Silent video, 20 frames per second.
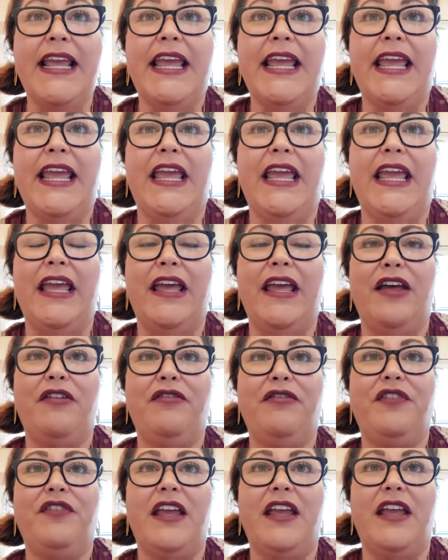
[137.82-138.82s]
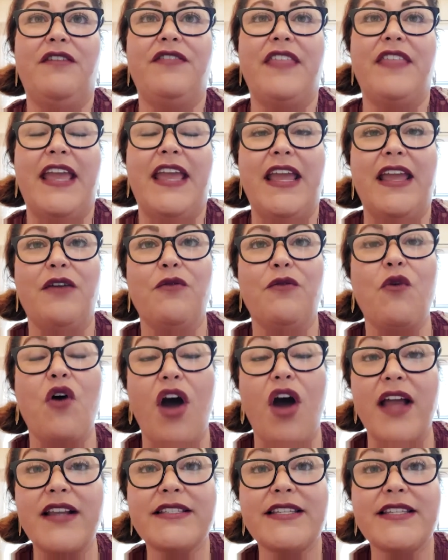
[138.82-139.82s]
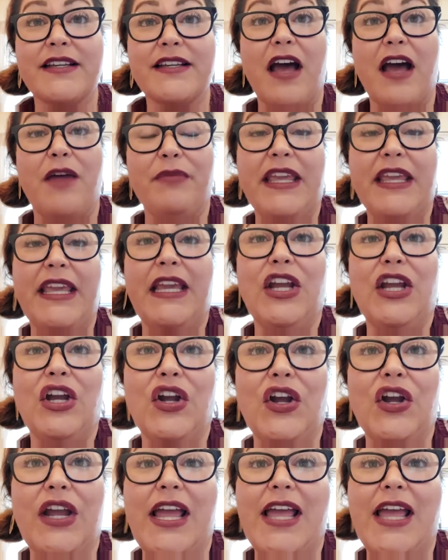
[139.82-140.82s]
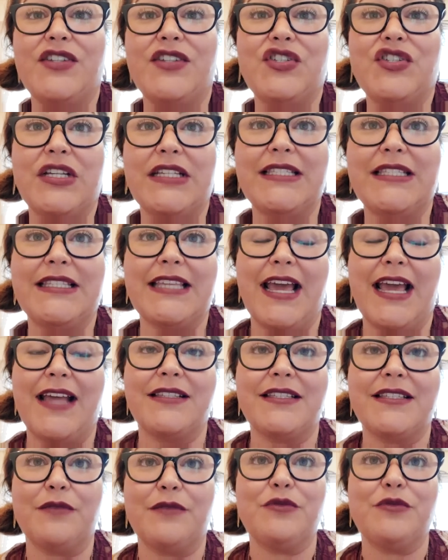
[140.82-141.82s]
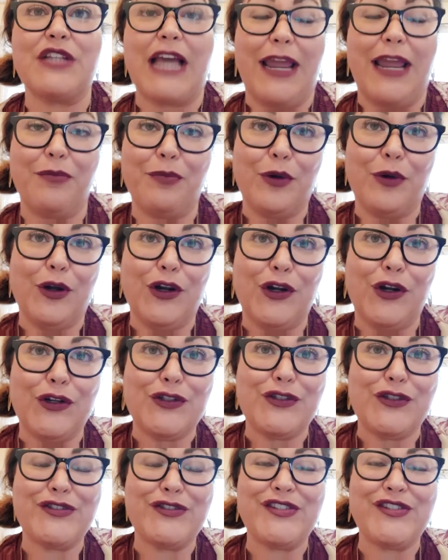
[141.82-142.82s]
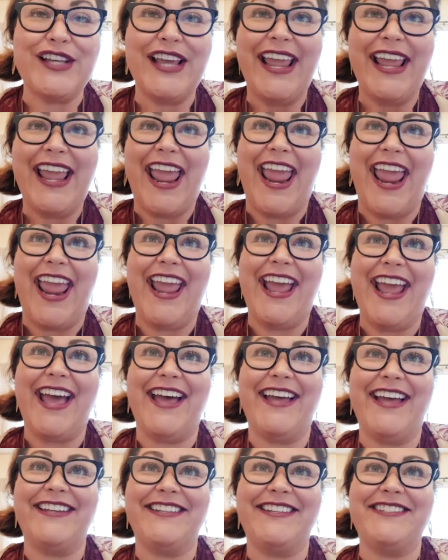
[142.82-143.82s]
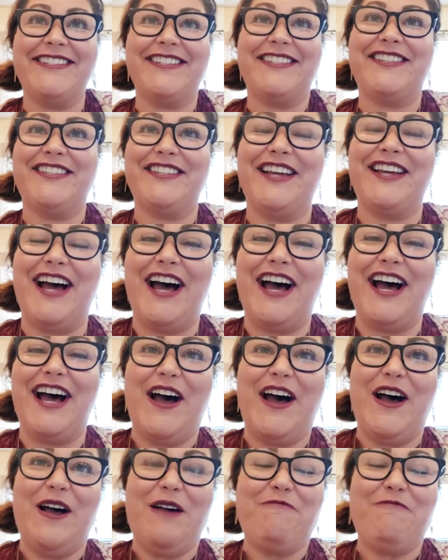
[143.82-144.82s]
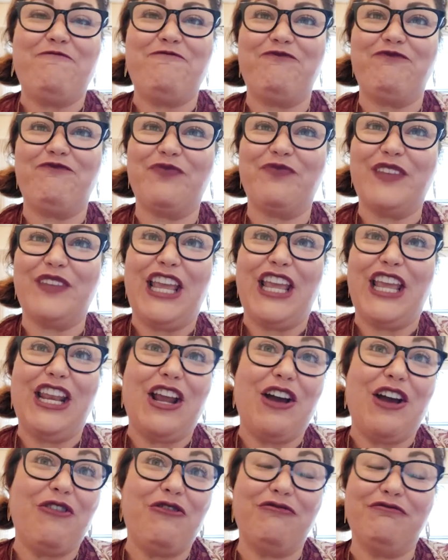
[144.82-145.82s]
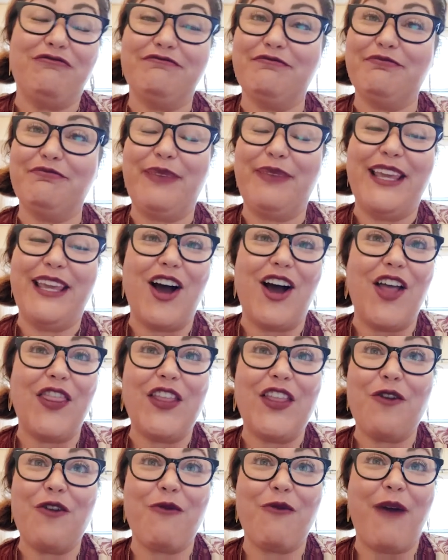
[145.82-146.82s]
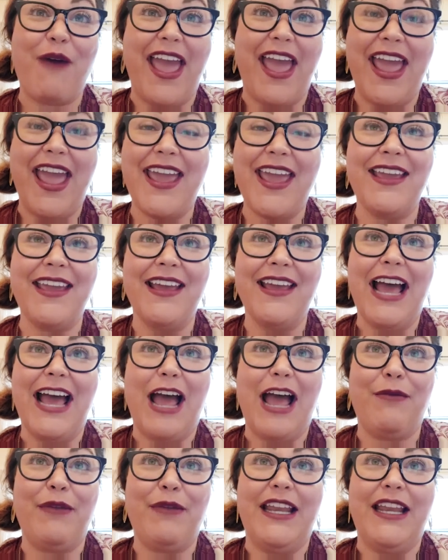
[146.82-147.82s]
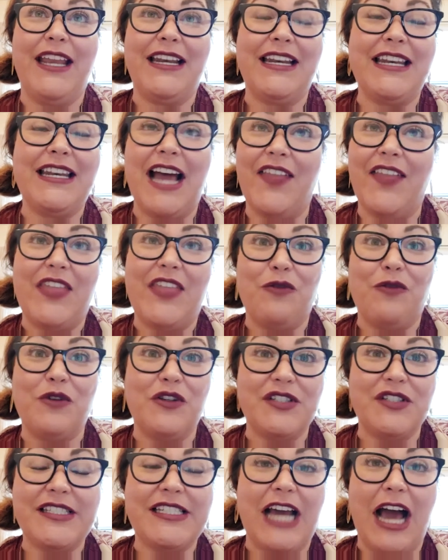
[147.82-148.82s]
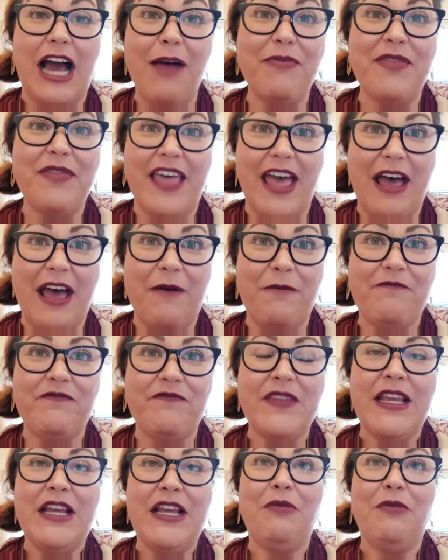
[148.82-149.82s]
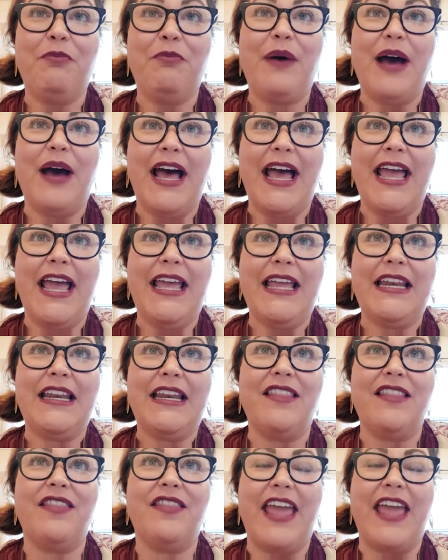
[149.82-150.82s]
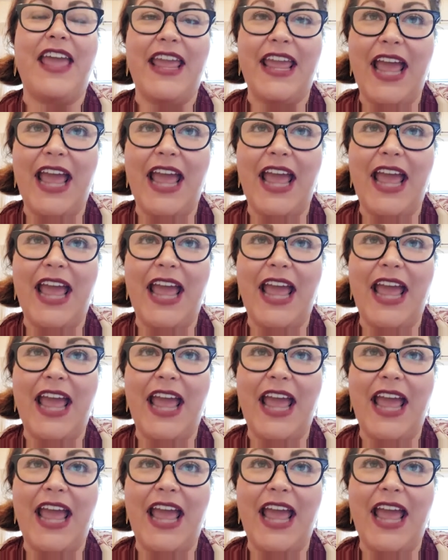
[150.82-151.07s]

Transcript: if they want to come here and just get some diapers and, you know, be on their way. I mean, not that we'll stop them, but they